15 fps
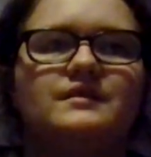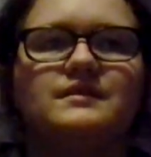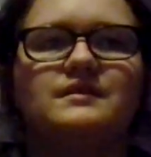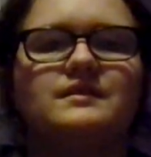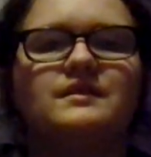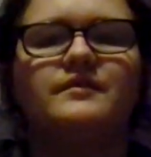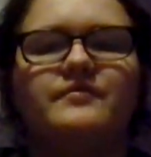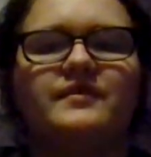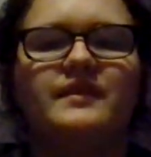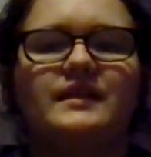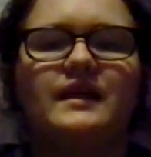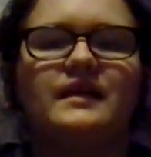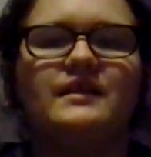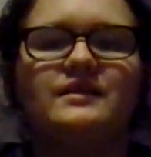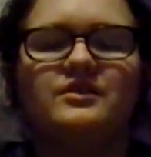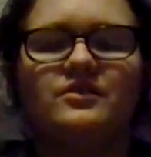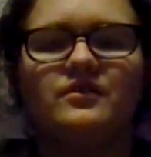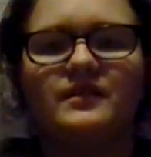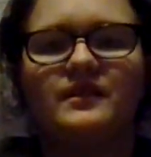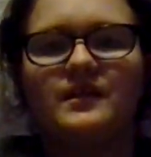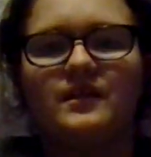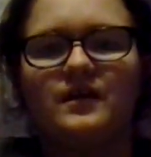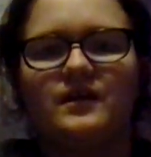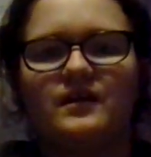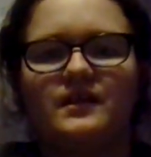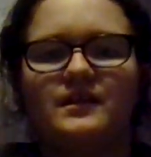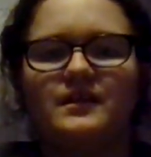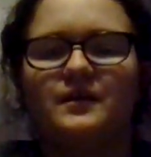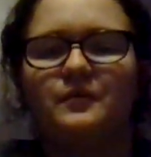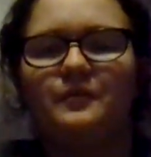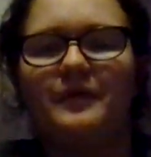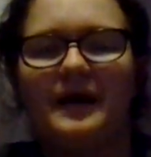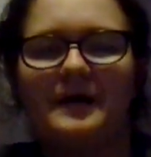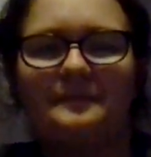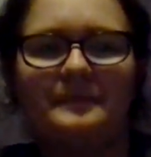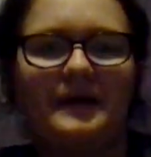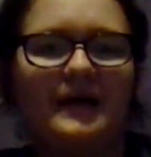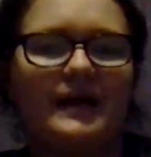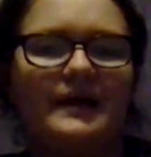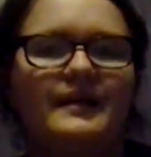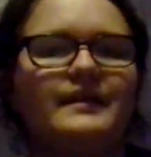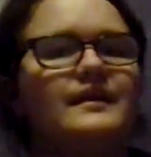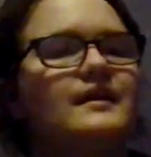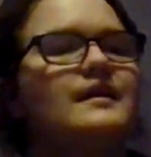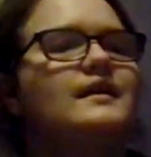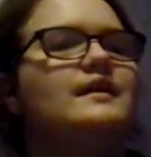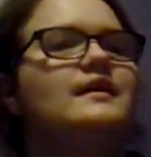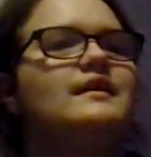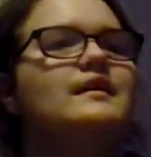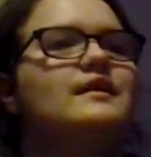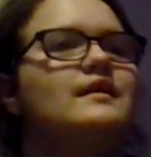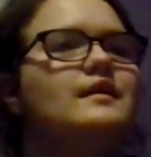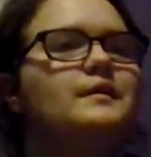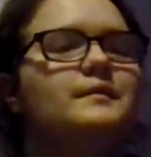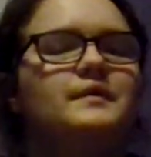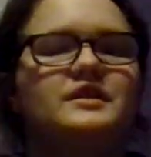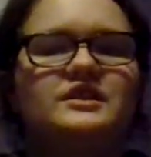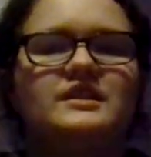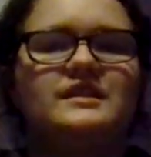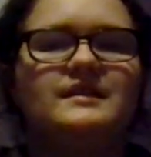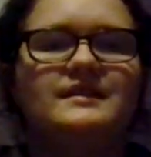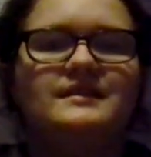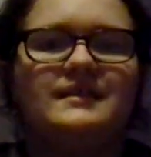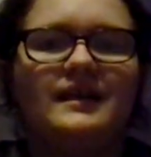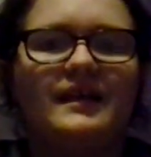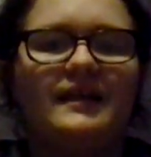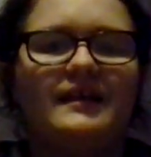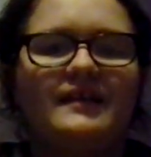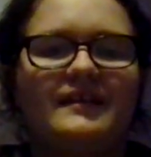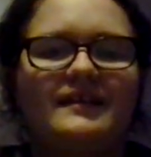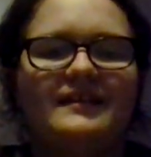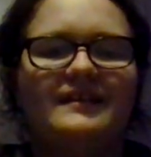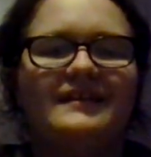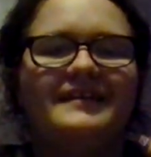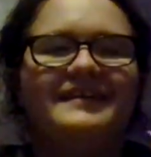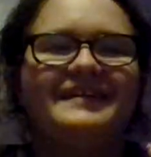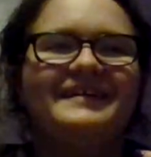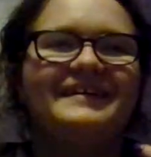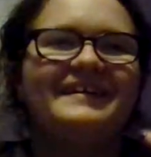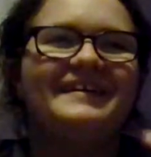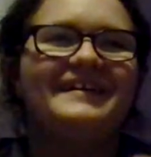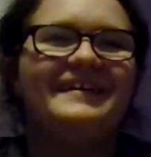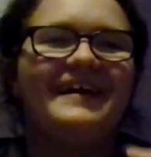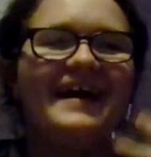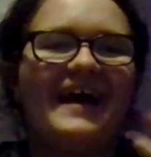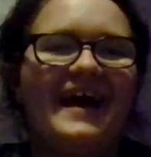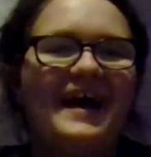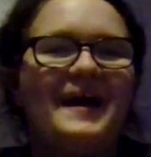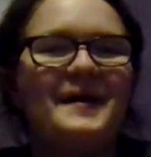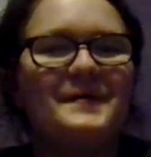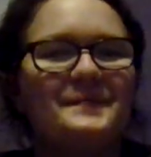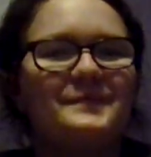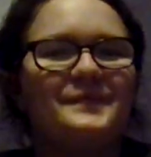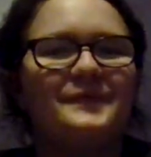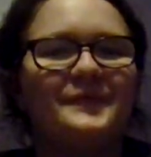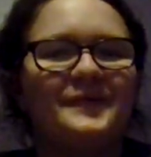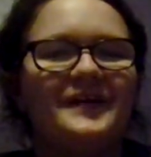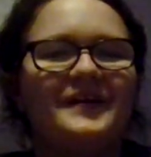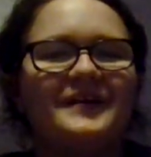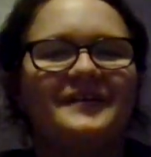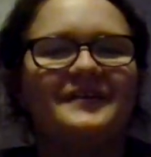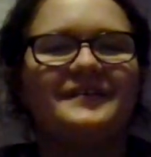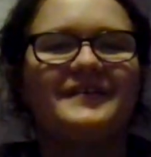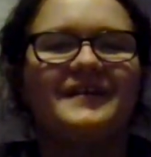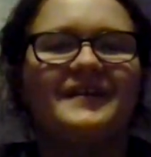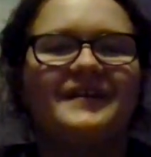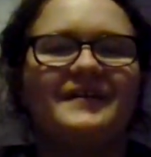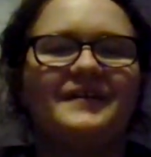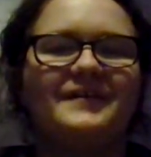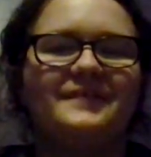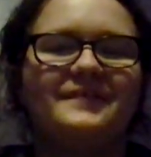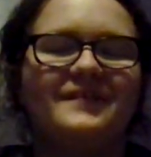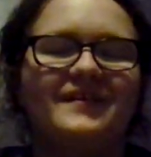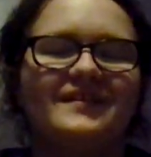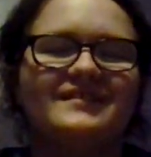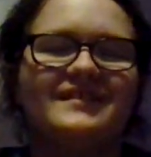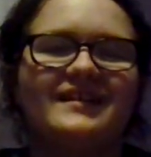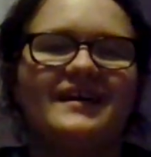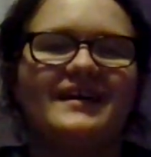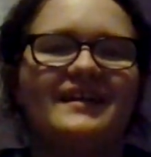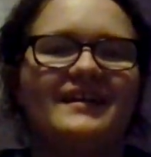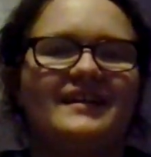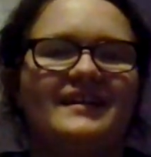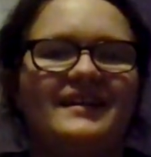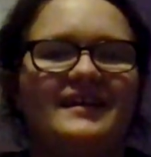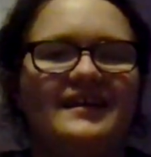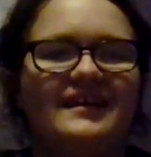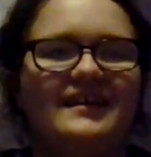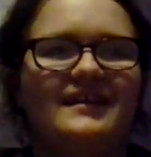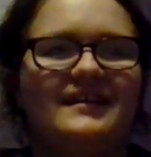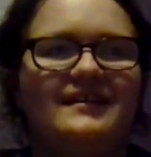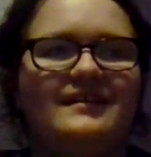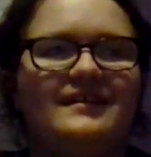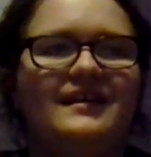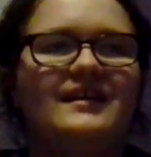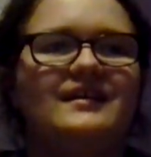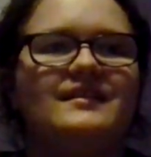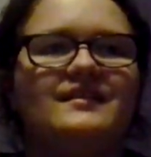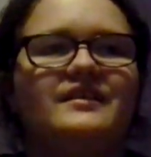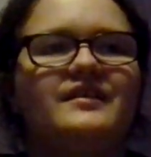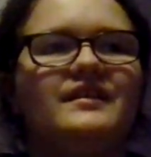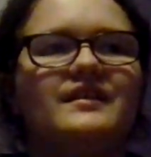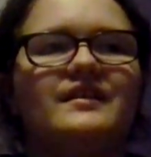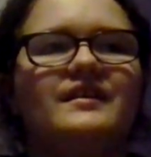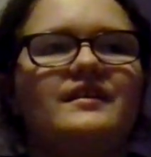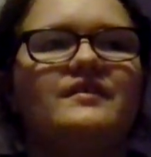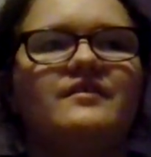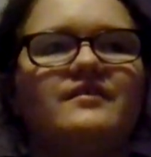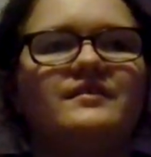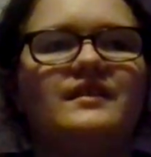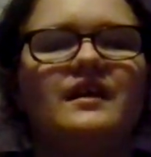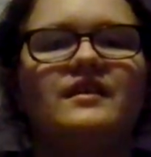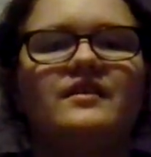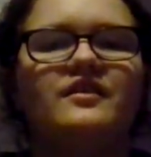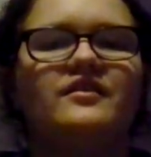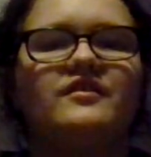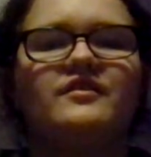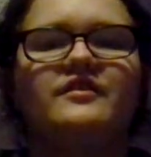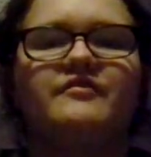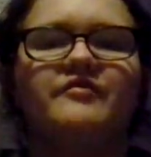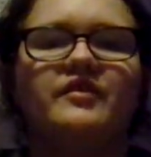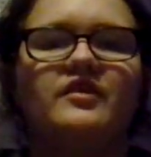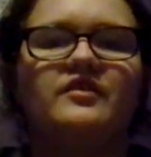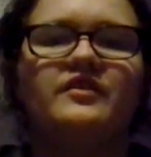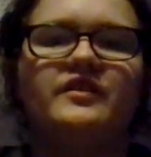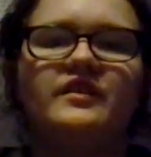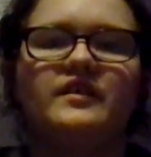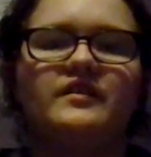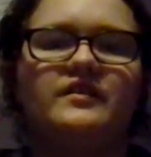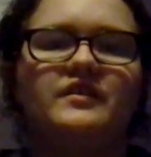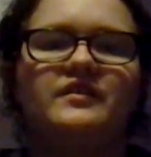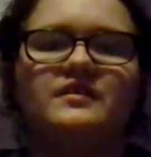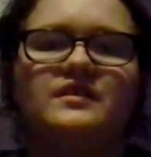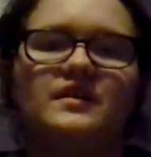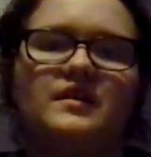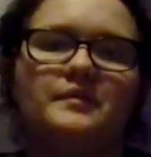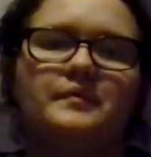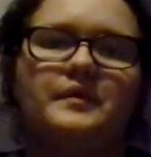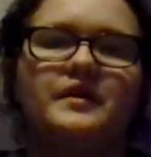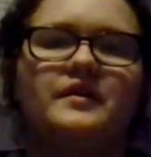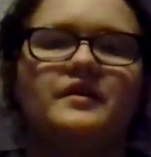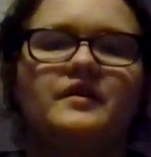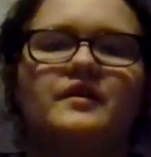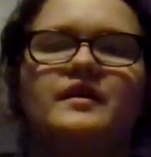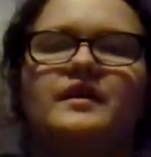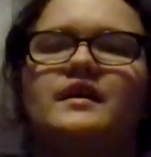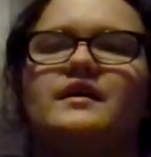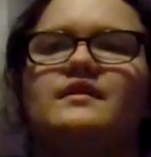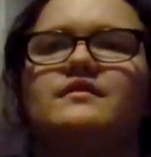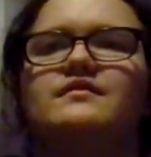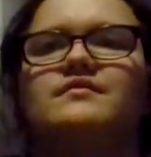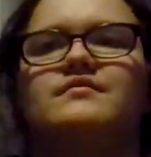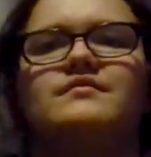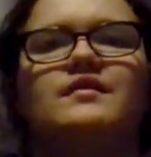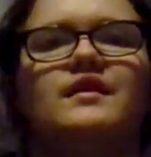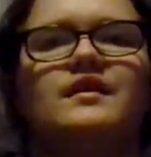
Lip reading: and stuff like that. It's only on Wattpad, which is an app where you can go online. You can either download on your phone or you can use a computer and